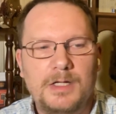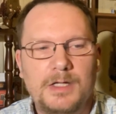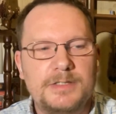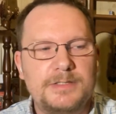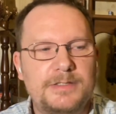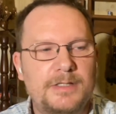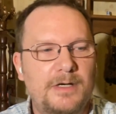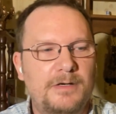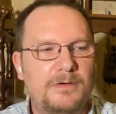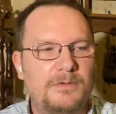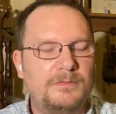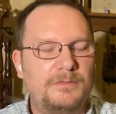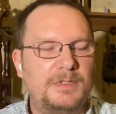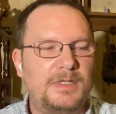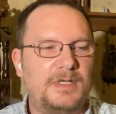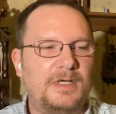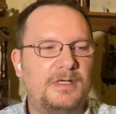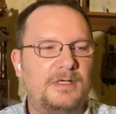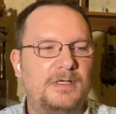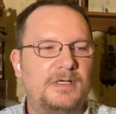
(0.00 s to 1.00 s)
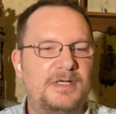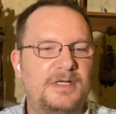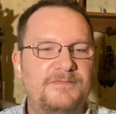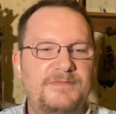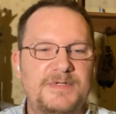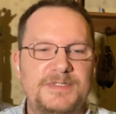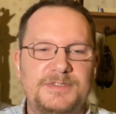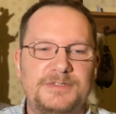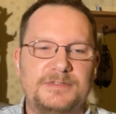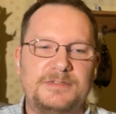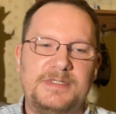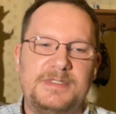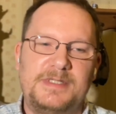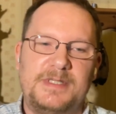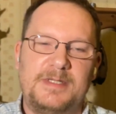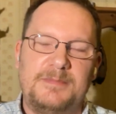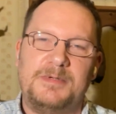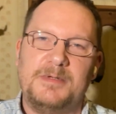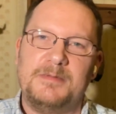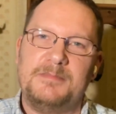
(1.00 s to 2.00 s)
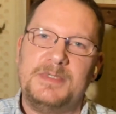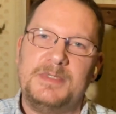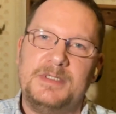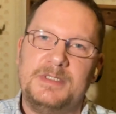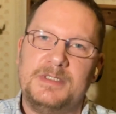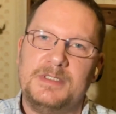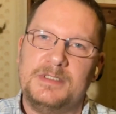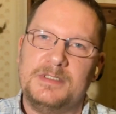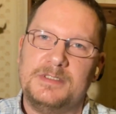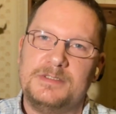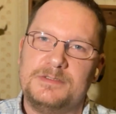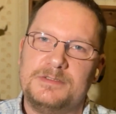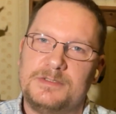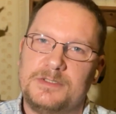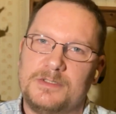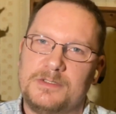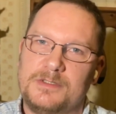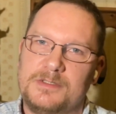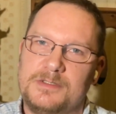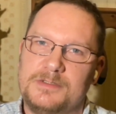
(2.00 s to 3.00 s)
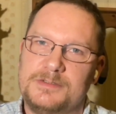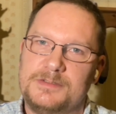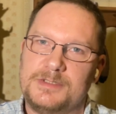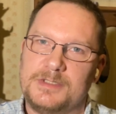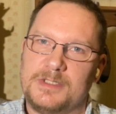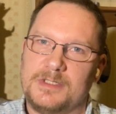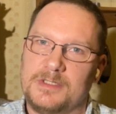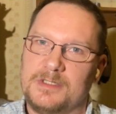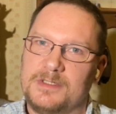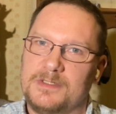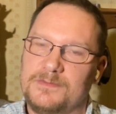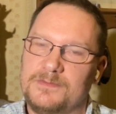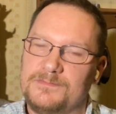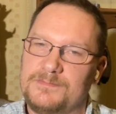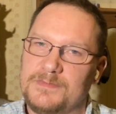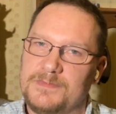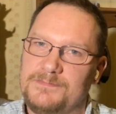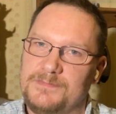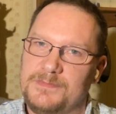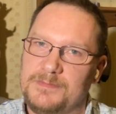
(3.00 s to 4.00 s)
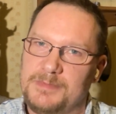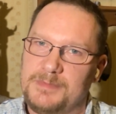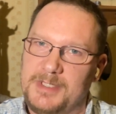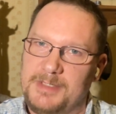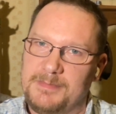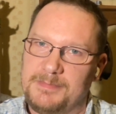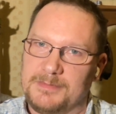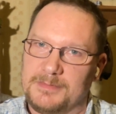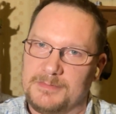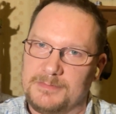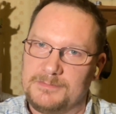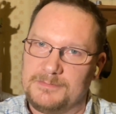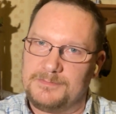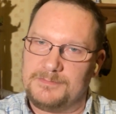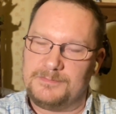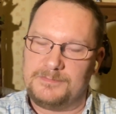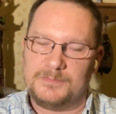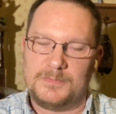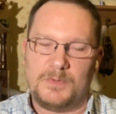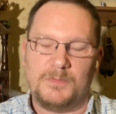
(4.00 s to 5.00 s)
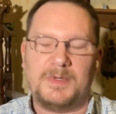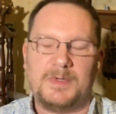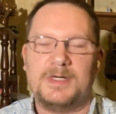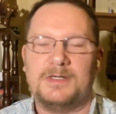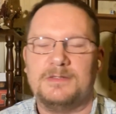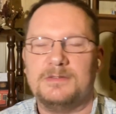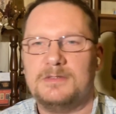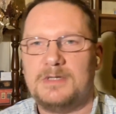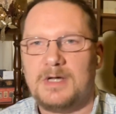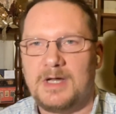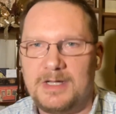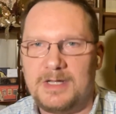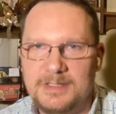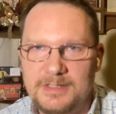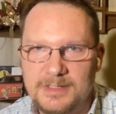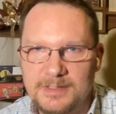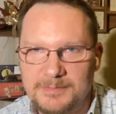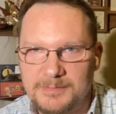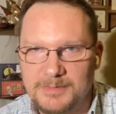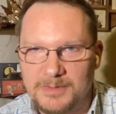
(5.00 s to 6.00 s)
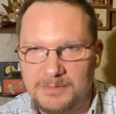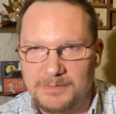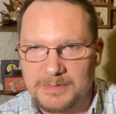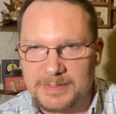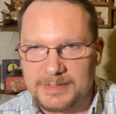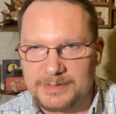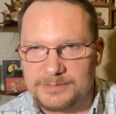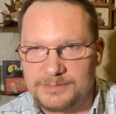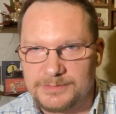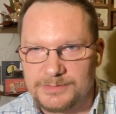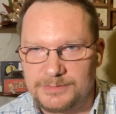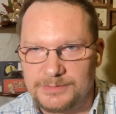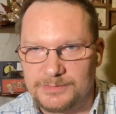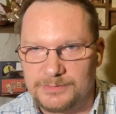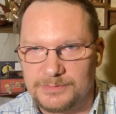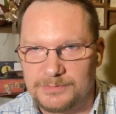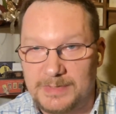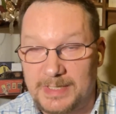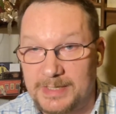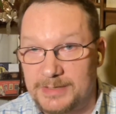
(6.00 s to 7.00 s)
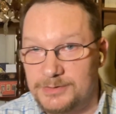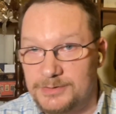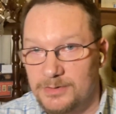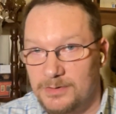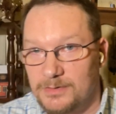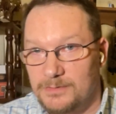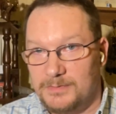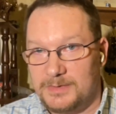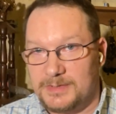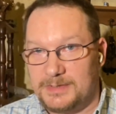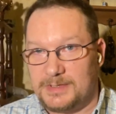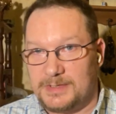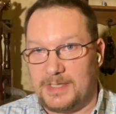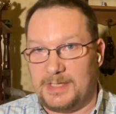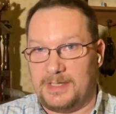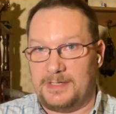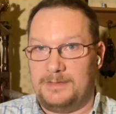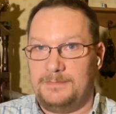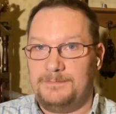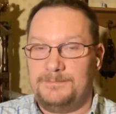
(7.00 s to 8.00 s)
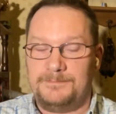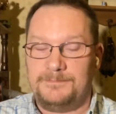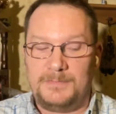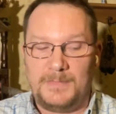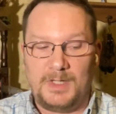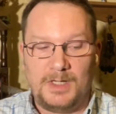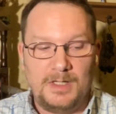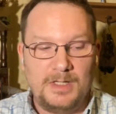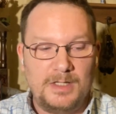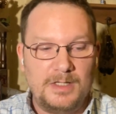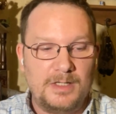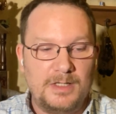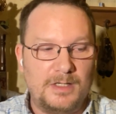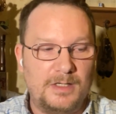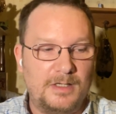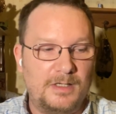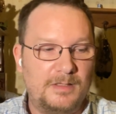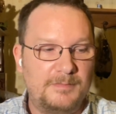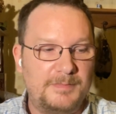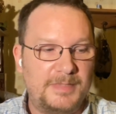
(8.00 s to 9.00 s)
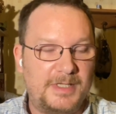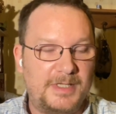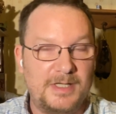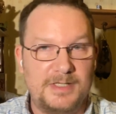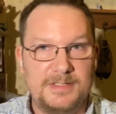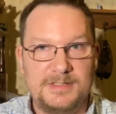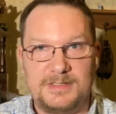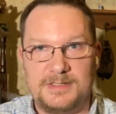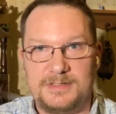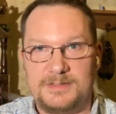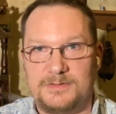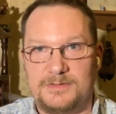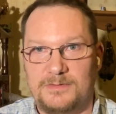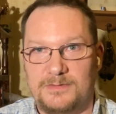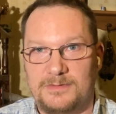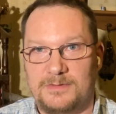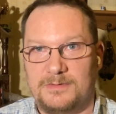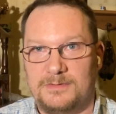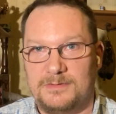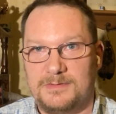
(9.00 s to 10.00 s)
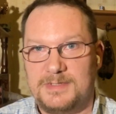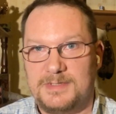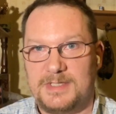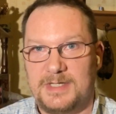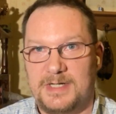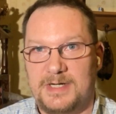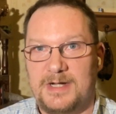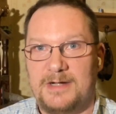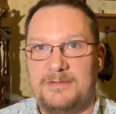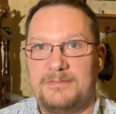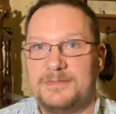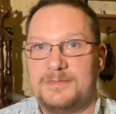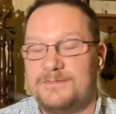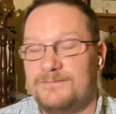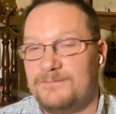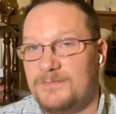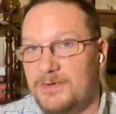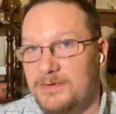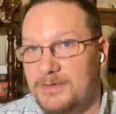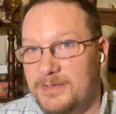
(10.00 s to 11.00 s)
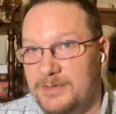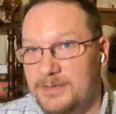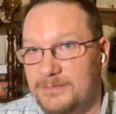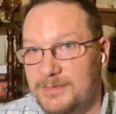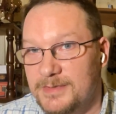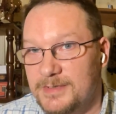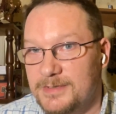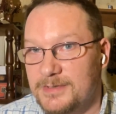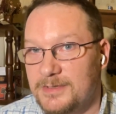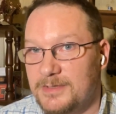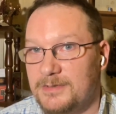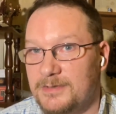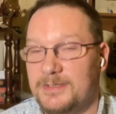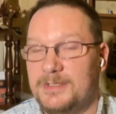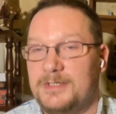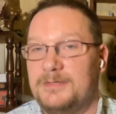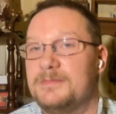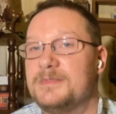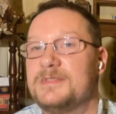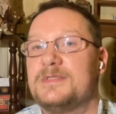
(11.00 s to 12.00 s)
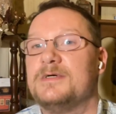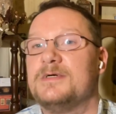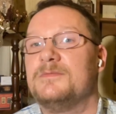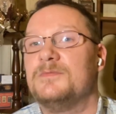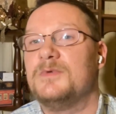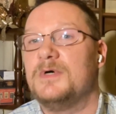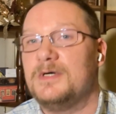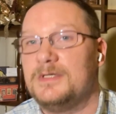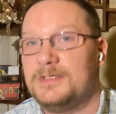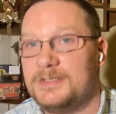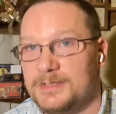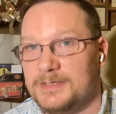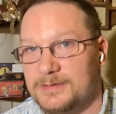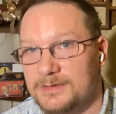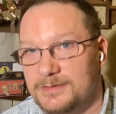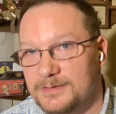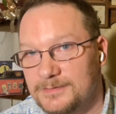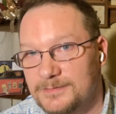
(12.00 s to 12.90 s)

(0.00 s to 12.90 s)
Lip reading: So, eventually they put me in charge of a few people. Well, I ended up going to HR one day because this girl said I was flirting with her and it was unwanted.